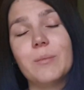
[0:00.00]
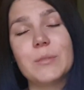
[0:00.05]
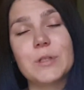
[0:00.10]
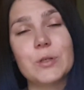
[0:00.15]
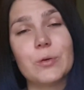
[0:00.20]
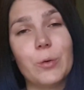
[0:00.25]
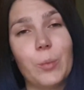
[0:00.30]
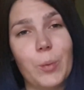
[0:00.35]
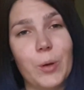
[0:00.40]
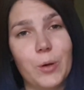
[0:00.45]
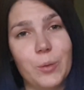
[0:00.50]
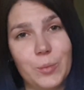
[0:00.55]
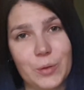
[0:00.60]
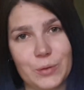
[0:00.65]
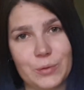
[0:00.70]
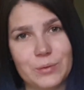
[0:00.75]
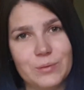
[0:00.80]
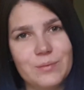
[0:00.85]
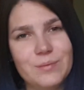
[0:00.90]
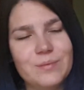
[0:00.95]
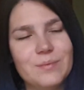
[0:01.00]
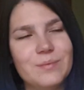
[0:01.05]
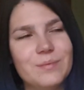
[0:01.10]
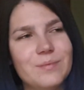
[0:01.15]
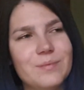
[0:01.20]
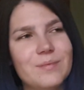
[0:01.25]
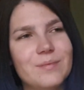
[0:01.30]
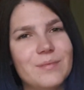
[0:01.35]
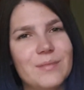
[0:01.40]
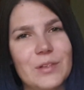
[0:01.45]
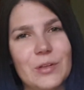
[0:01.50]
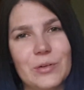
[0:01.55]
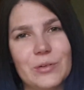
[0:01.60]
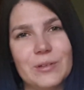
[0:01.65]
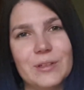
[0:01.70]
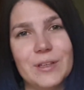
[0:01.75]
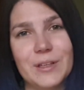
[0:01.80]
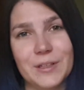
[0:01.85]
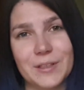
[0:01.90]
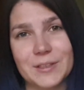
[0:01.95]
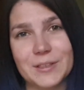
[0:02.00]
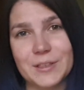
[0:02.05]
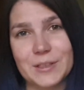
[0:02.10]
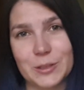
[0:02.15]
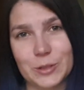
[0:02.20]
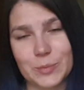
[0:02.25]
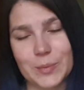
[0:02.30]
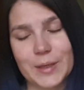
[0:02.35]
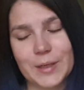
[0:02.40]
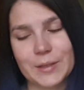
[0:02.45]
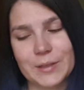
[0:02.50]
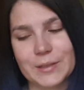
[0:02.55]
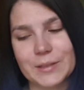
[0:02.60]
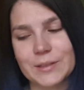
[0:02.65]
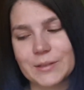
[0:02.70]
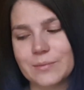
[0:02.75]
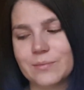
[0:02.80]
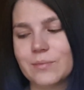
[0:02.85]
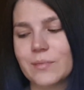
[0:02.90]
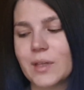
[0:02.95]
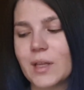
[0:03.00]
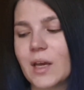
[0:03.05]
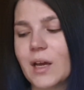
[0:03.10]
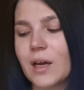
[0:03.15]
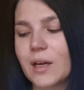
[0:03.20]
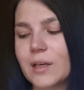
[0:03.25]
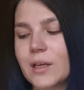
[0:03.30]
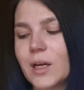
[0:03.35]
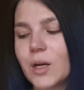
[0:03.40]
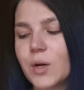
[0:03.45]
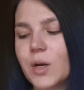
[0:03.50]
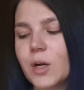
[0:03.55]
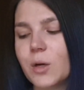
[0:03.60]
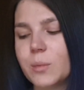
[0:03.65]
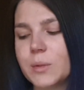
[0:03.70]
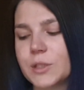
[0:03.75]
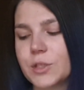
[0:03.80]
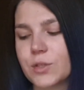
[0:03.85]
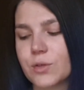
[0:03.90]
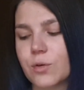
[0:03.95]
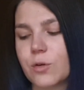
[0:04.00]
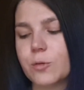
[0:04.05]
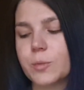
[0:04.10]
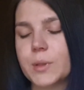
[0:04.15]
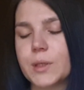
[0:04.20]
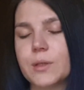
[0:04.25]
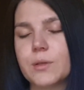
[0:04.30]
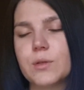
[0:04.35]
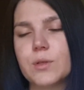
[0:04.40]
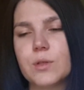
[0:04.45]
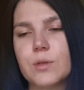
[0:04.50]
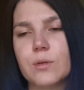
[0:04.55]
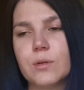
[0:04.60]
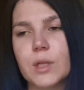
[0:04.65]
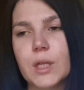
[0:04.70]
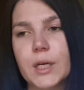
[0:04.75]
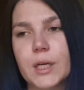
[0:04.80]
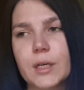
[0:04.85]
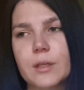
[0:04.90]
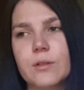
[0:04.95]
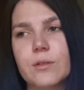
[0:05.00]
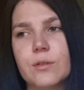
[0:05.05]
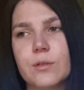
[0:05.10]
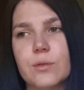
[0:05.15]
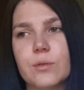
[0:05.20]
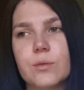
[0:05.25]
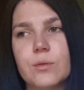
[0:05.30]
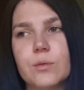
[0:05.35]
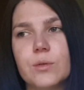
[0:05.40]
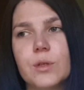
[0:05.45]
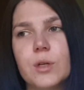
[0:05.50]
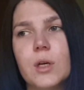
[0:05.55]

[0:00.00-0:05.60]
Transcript: a Scorpio moon. You're near and dear to my heart. I know how much Scorpios you like to...